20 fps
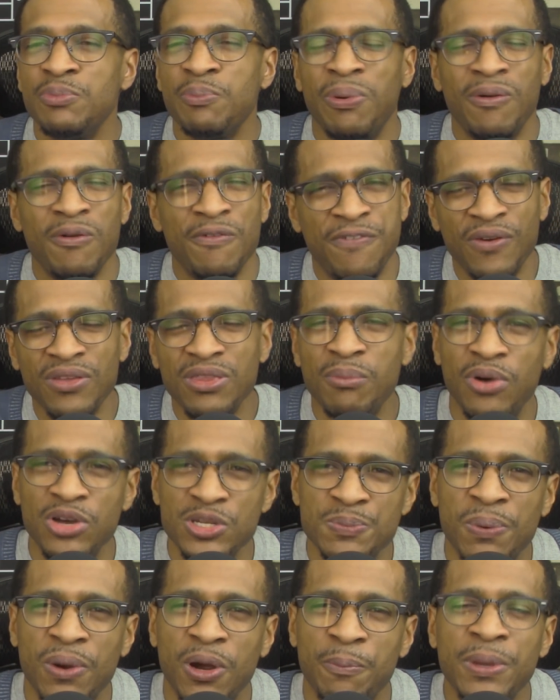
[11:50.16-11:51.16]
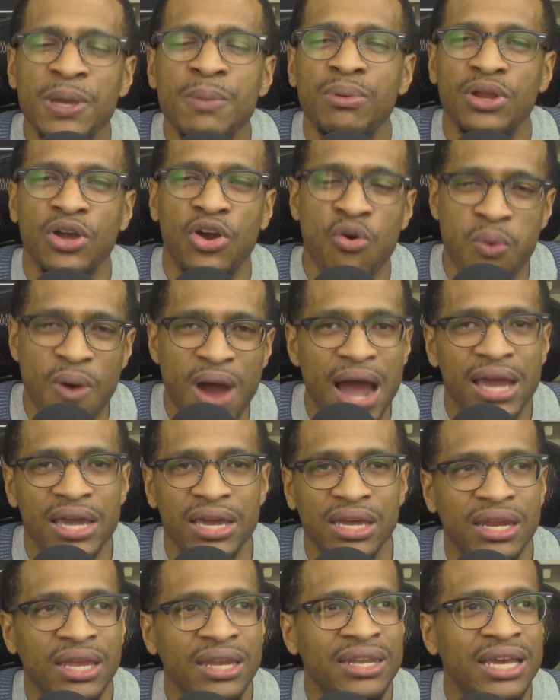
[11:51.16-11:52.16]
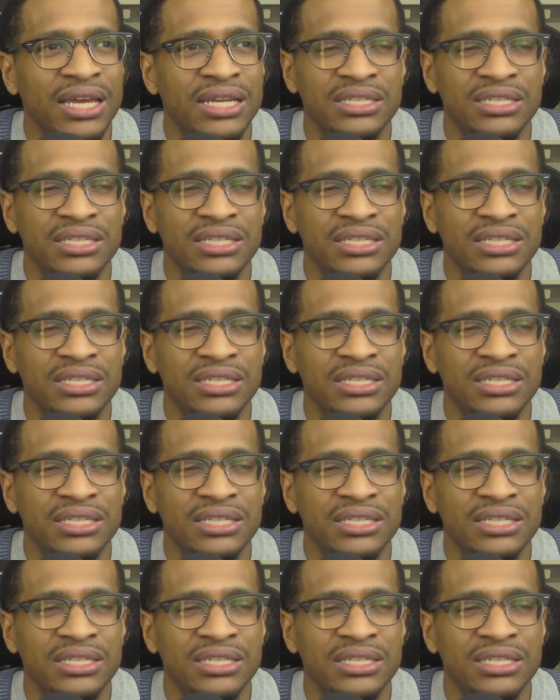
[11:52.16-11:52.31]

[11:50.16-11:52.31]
for the most part, people are quiet, and they,